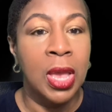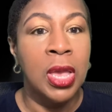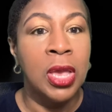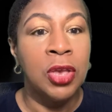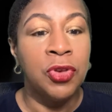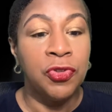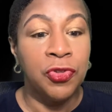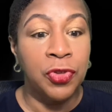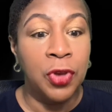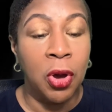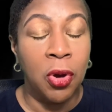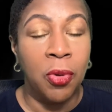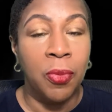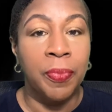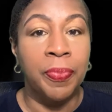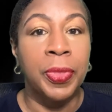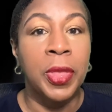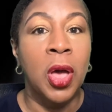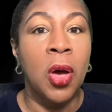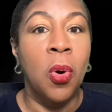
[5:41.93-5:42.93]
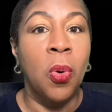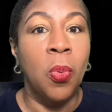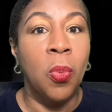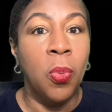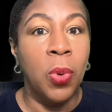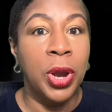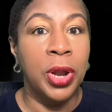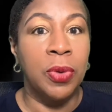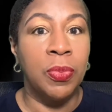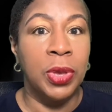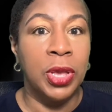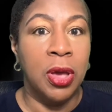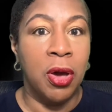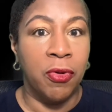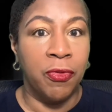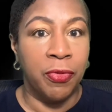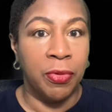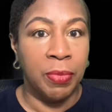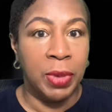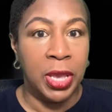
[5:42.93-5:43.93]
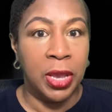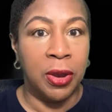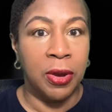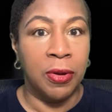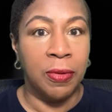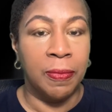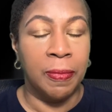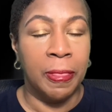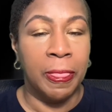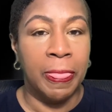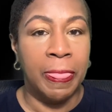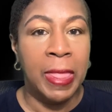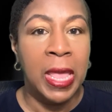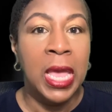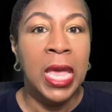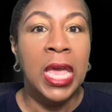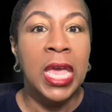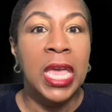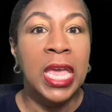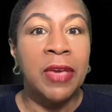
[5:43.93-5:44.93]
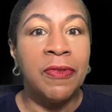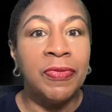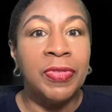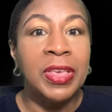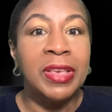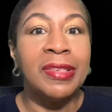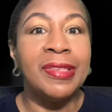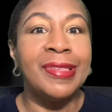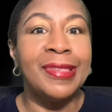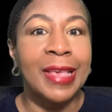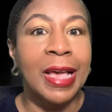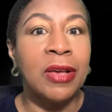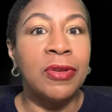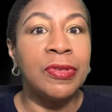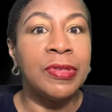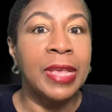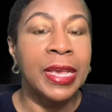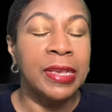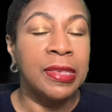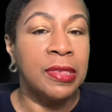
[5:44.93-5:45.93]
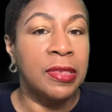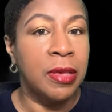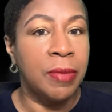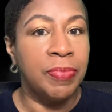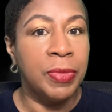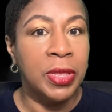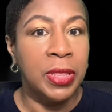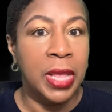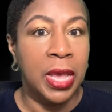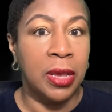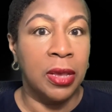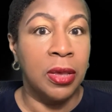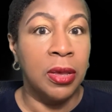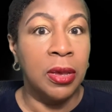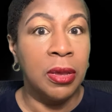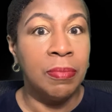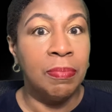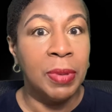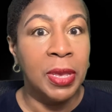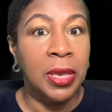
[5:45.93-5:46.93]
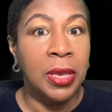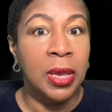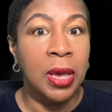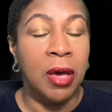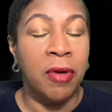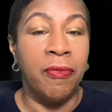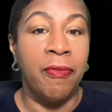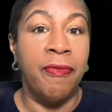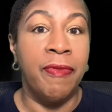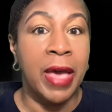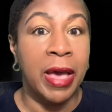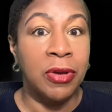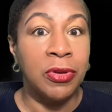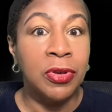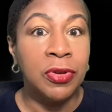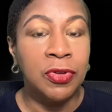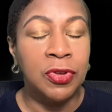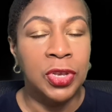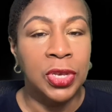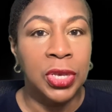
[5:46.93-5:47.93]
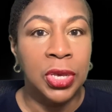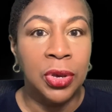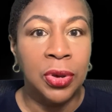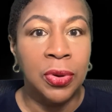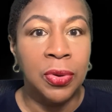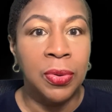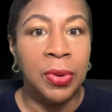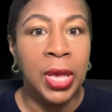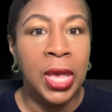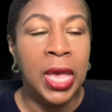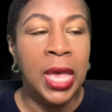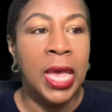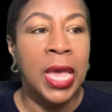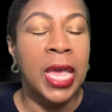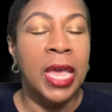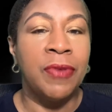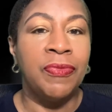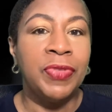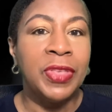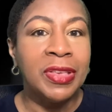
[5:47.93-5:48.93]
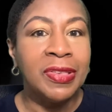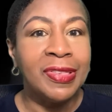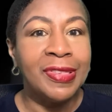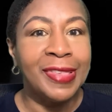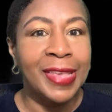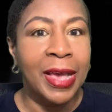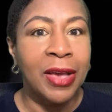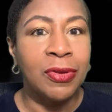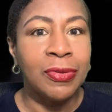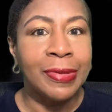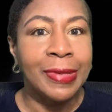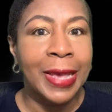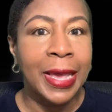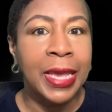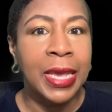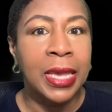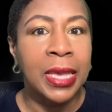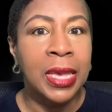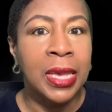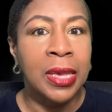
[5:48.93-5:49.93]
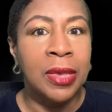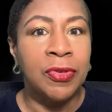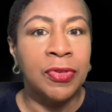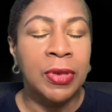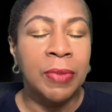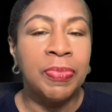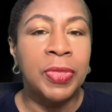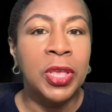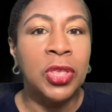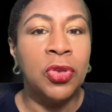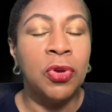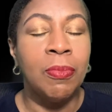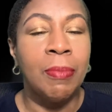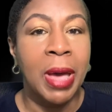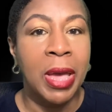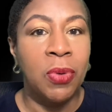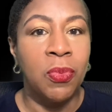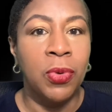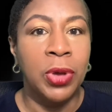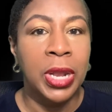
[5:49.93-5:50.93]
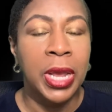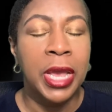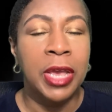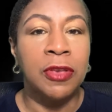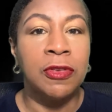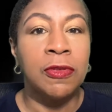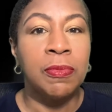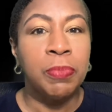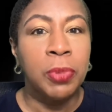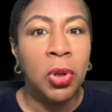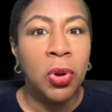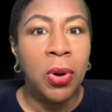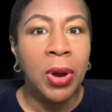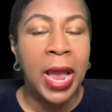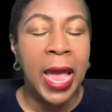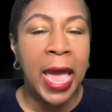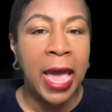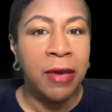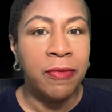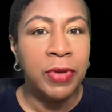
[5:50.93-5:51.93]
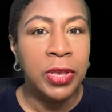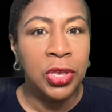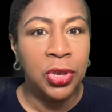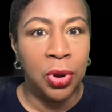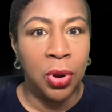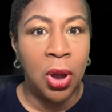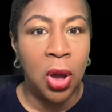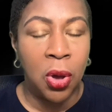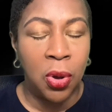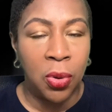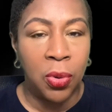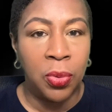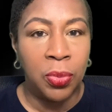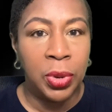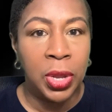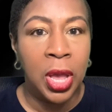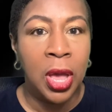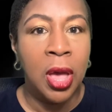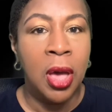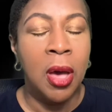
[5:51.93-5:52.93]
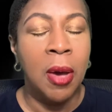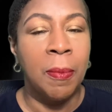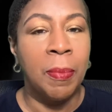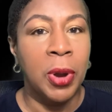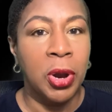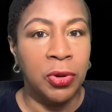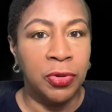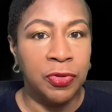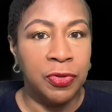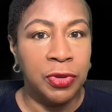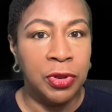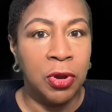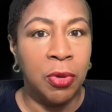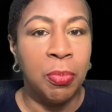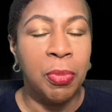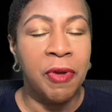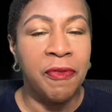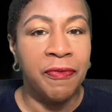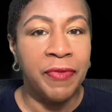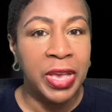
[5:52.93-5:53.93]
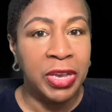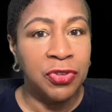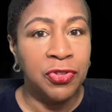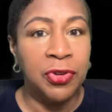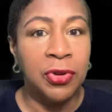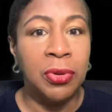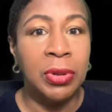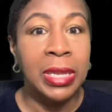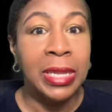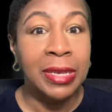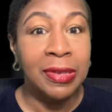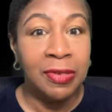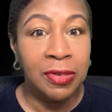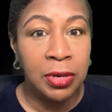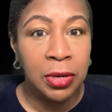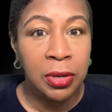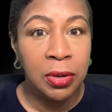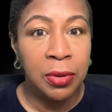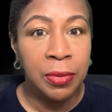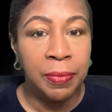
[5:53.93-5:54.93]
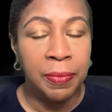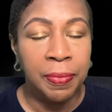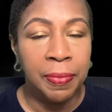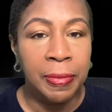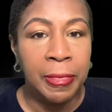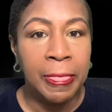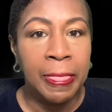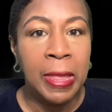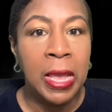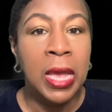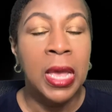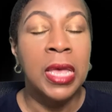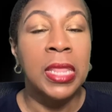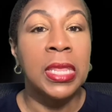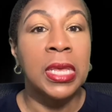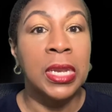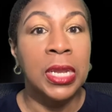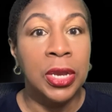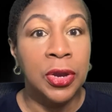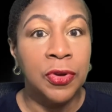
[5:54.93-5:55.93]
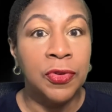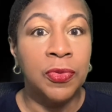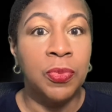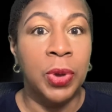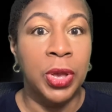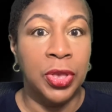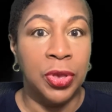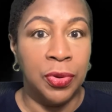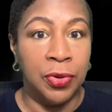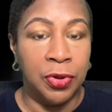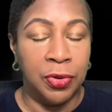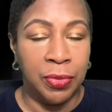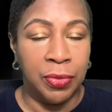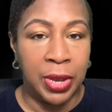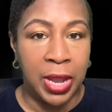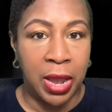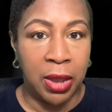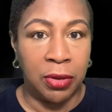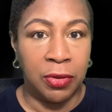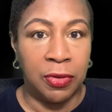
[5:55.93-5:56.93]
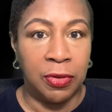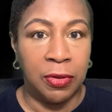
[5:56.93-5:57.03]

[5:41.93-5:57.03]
So, where do we go from here? If this sounds like something that could be of value to you, if this sounds like something you might want to explore having your own personal professional listener, then here's what you do next.